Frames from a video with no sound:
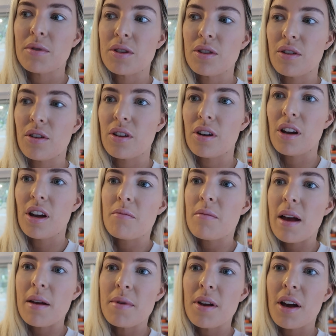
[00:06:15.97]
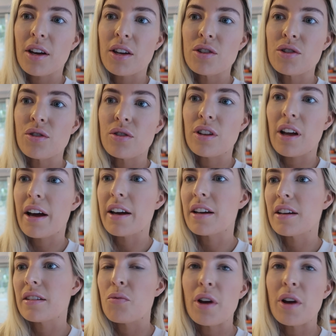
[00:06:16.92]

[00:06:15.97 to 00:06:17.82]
So maybe I can do like